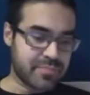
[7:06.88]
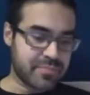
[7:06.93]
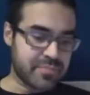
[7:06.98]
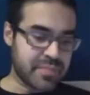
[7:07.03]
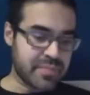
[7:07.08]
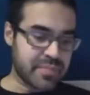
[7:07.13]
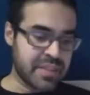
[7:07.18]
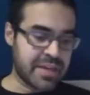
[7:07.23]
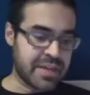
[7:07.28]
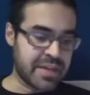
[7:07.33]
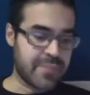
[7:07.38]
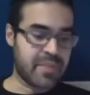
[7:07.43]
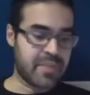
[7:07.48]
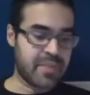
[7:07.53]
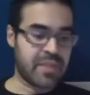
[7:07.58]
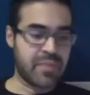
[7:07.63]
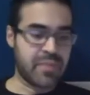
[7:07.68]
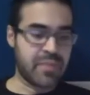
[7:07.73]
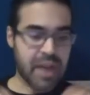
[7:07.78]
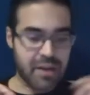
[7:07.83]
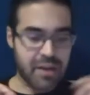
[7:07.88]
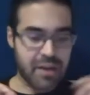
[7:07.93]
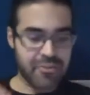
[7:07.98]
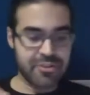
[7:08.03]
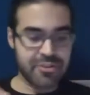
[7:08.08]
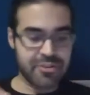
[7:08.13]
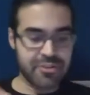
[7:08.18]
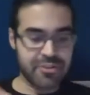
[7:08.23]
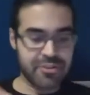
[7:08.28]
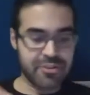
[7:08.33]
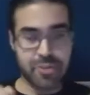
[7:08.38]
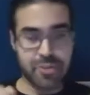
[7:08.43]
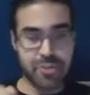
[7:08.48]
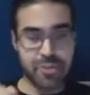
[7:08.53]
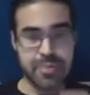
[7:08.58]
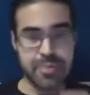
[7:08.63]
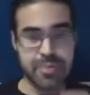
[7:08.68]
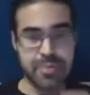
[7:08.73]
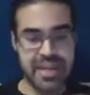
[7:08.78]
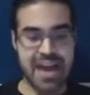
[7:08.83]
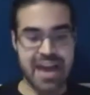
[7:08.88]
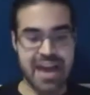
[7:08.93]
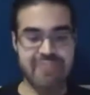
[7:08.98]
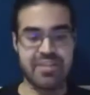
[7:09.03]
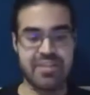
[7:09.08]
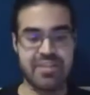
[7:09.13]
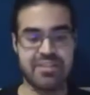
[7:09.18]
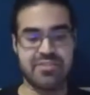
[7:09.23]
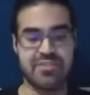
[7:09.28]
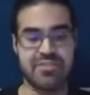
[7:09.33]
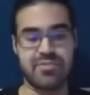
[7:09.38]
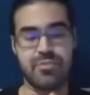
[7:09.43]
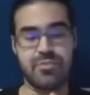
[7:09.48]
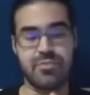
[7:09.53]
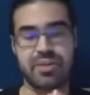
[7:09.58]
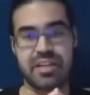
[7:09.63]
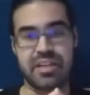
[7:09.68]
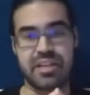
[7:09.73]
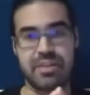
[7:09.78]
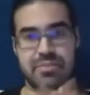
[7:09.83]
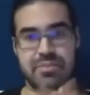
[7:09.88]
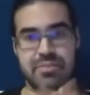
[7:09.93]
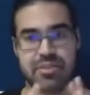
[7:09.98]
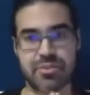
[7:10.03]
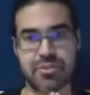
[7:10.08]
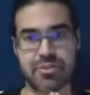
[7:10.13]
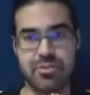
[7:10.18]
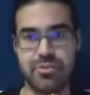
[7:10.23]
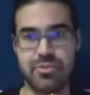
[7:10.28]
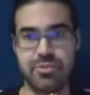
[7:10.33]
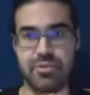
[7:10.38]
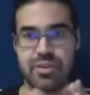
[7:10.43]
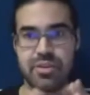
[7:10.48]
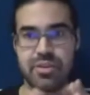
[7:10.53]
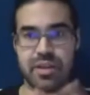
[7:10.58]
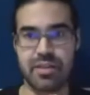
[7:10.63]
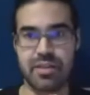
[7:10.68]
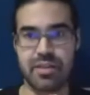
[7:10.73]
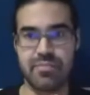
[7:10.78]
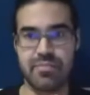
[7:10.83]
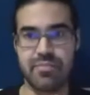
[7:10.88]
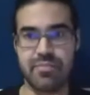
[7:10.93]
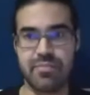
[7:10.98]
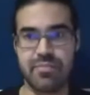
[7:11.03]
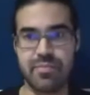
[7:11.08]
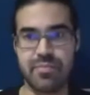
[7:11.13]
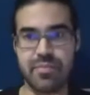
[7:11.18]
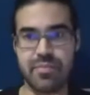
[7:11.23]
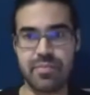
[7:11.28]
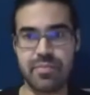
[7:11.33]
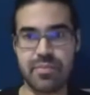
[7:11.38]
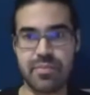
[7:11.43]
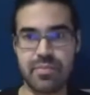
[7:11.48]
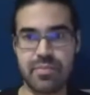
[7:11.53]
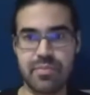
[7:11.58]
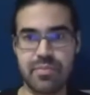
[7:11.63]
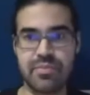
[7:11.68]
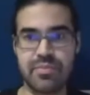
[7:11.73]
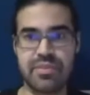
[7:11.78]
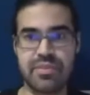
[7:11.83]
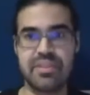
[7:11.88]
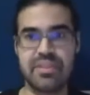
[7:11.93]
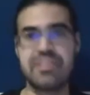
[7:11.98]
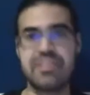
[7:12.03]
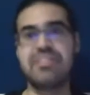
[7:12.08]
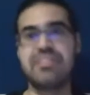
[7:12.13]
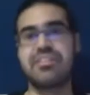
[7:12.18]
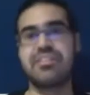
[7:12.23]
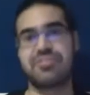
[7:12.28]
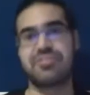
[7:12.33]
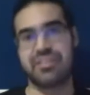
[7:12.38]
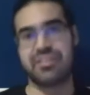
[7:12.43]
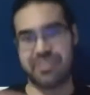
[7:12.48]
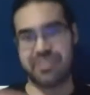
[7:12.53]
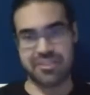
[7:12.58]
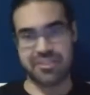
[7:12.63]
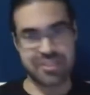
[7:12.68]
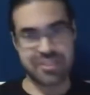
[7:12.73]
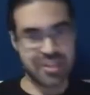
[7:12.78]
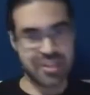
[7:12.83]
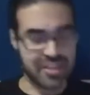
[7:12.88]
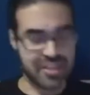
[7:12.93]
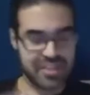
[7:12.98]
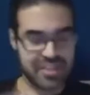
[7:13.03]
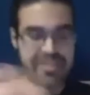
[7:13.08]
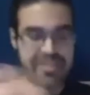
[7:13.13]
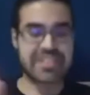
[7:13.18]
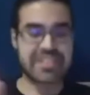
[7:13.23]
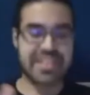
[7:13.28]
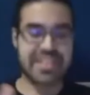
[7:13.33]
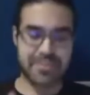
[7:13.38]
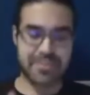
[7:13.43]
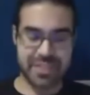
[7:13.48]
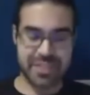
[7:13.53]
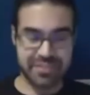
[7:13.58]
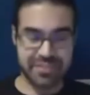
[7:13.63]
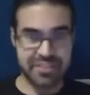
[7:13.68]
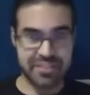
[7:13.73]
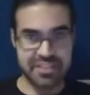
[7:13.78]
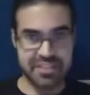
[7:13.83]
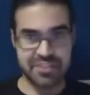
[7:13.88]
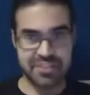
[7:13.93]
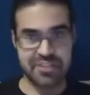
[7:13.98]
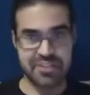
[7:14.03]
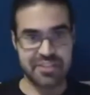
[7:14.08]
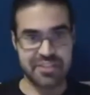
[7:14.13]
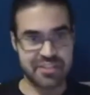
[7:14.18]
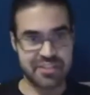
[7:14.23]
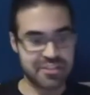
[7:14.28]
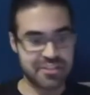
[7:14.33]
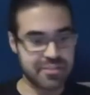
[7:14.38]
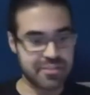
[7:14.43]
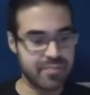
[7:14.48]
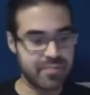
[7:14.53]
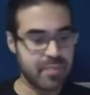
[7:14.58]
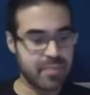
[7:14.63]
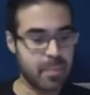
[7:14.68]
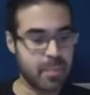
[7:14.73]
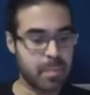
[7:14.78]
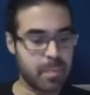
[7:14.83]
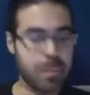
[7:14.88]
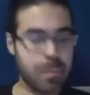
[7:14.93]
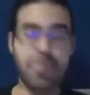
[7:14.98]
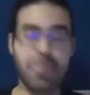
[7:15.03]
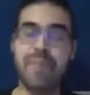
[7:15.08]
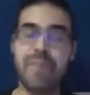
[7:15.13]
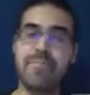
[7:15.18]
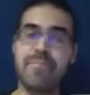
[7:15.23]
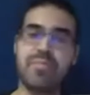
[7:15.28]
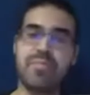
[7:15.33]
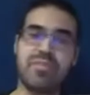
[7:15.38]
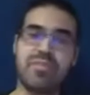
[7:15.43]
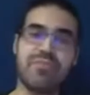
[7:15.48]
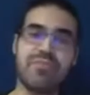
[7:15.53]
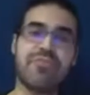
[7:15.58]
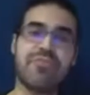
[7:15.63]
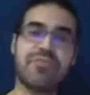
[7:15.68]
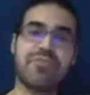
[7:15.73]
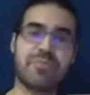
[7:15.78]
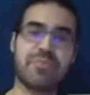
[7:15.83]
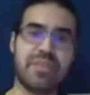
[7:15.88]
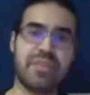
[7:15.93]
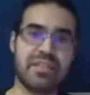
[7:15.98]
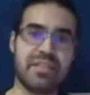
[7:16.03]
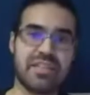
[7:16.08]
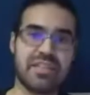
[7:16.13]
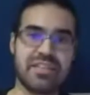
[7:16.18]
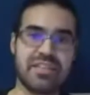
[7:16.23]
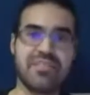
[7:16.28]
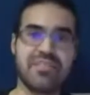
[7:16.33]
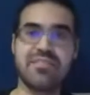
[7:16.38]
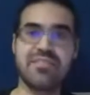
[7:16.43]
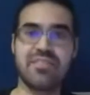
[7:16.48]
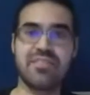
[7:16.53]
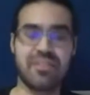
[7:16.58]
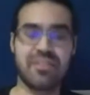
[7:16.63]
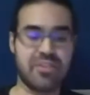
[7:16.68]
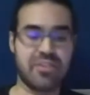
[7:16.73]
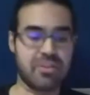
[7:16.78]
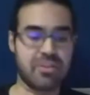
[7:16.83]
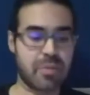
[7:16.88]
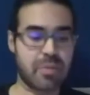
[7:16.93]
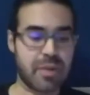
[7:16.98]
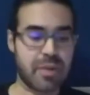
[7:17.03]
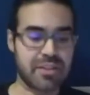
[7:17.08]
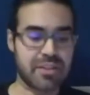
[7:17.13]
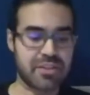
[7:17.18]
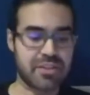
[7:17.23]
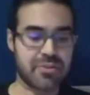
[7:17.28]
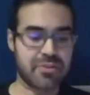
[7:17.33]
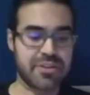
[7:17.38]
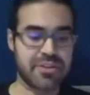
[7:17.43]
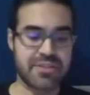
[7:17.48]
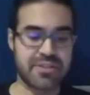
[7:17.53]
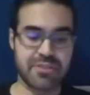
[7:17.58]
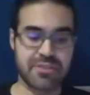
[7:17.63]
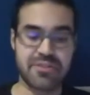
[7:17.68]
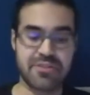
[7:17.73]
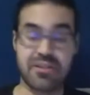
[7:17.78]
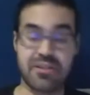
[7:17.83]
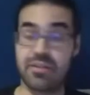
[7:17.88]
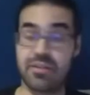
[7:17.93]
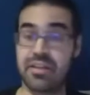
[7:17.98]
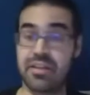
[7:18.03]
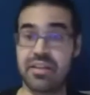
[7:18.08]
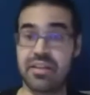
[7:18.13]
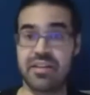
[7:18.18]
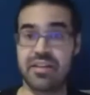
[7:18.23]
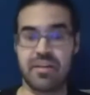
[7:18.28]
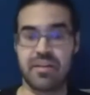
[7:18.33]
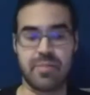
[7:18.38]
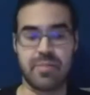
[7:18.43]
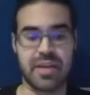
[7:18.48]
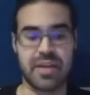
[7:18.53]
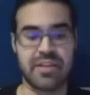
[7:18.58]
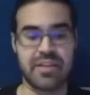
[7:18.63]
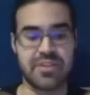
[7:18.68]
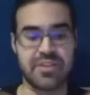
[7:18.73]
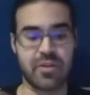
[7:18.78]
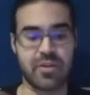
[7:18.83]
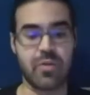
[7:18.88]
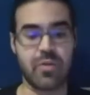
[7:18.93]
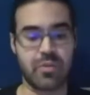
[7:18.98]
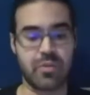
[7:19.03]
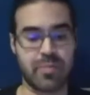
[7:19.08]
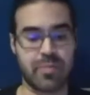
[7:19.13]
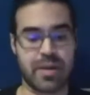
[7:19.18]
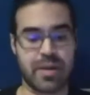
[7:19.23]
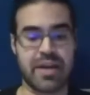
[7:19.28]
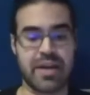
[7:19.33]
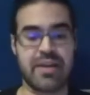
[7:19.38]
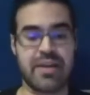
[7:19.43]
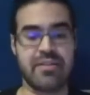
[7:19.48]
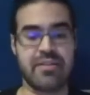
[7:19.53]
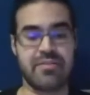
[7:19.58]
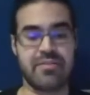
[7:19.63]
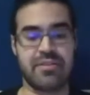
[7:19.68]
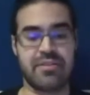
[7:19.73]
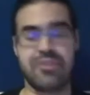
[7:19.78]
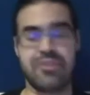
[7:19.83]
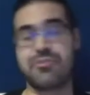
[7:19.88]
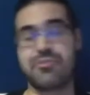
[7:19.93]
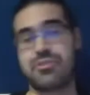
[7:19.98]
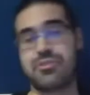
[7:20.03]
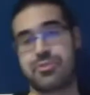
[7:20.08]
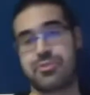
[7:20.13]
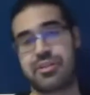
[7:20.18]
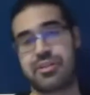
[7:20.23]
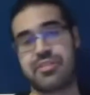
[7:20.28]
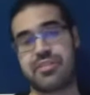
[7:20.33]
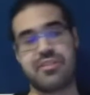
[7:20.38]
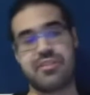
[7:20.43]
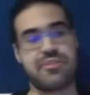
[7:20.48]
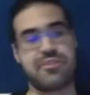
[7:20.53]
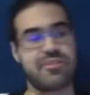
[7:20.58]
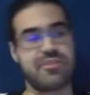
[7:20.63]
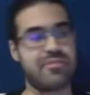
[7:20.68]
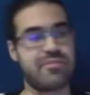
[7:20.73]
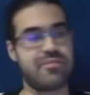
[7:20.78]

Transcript: Yeah. However, there's some pretty big caveats when it comes to the decentralization, this aspect of decentralization. The first being that the repository is hosted on GitHub and is owned by a Gnosis organization.